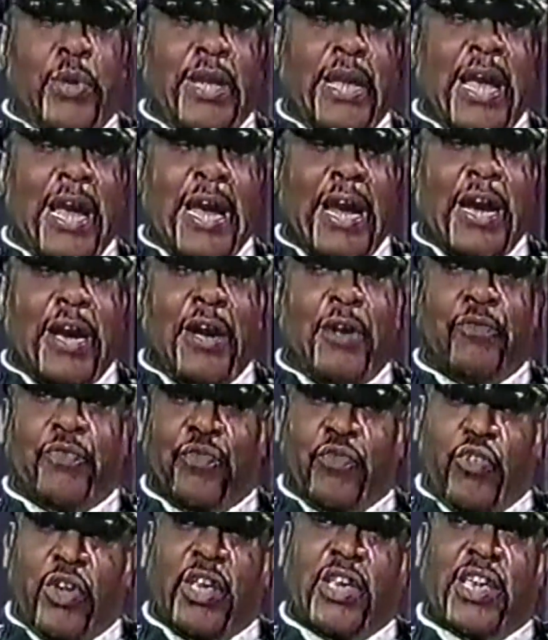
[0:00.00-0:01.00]
we have
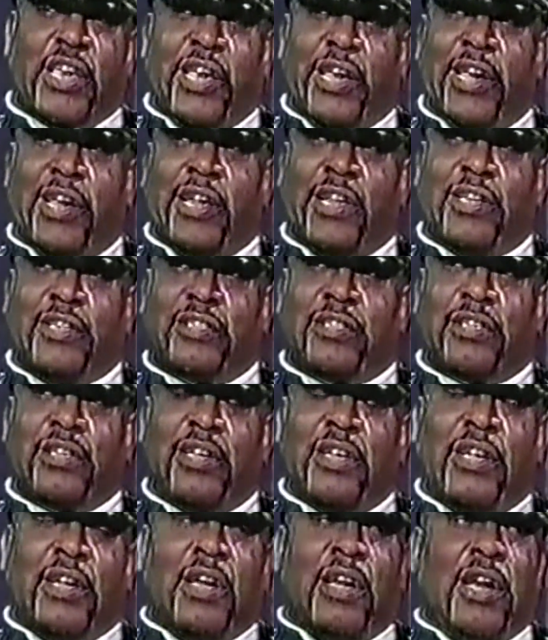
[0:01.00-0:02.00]
3 kids
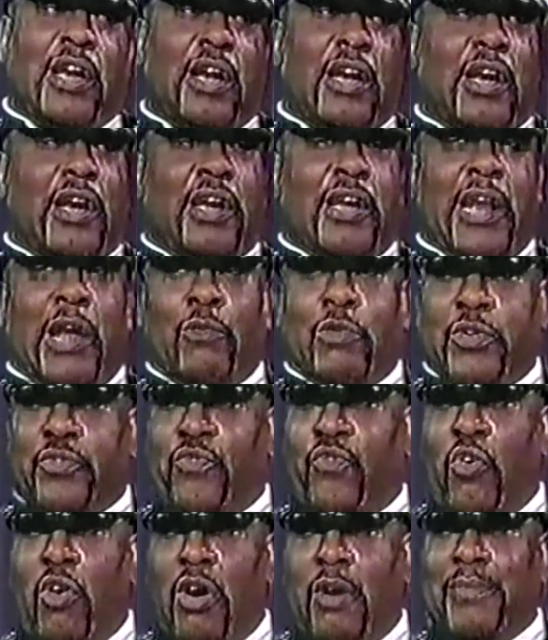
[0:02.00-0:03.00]
that was
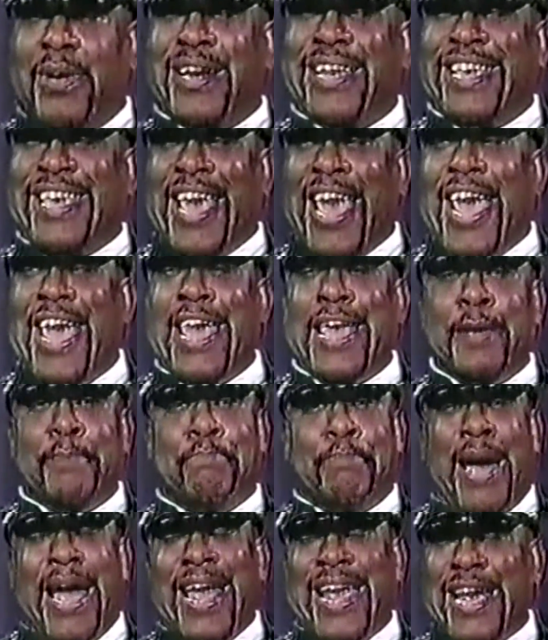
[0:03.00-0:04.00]
former
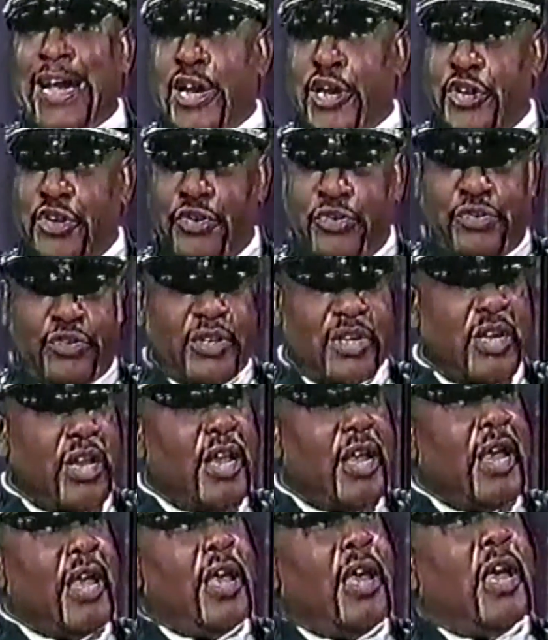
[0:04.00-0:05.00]
gang bangers,
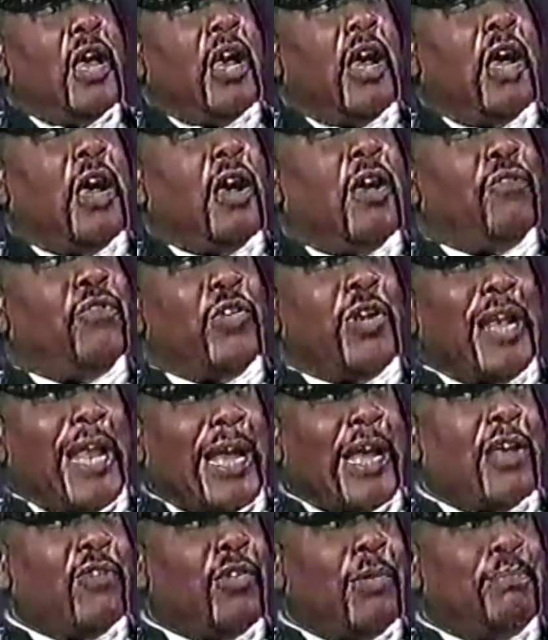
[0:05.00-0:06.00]
for
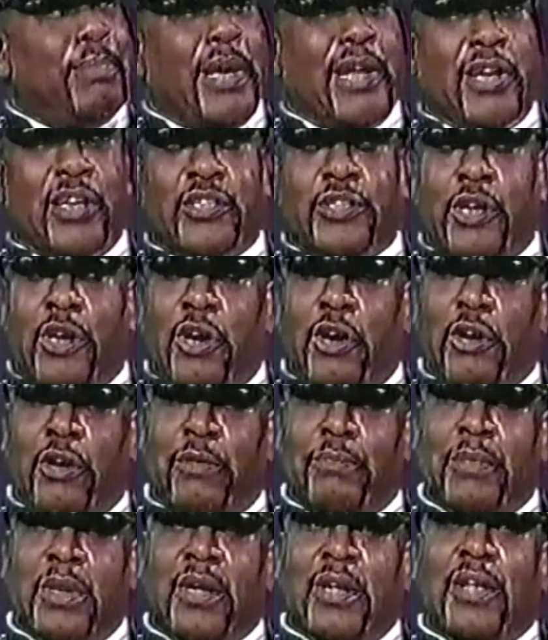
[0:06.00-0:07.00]
lack of a better
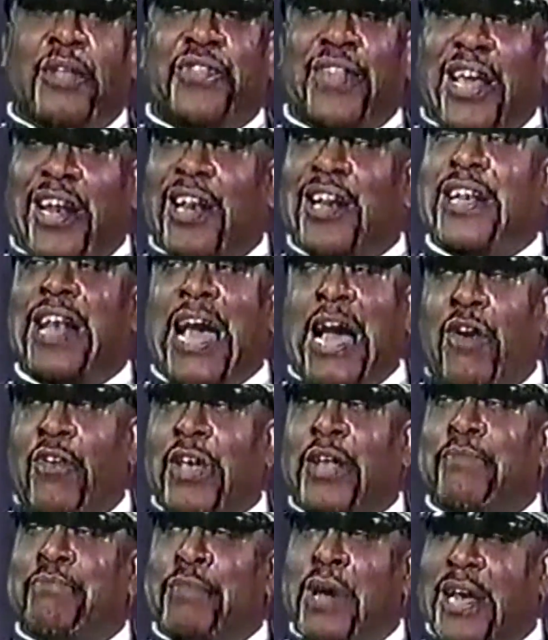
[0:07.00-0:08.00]
term, that are
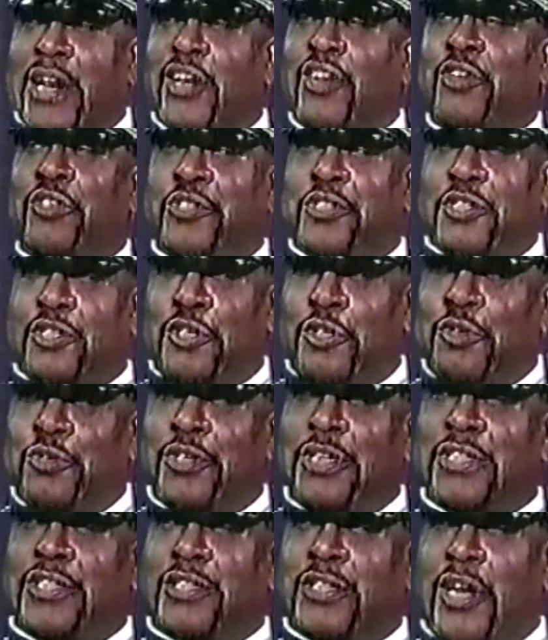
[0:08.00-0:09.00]
now in medical
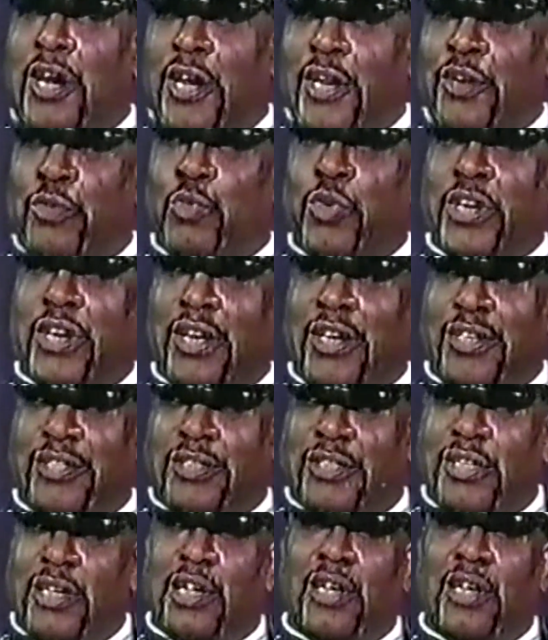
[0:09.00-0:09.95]
school that started with us.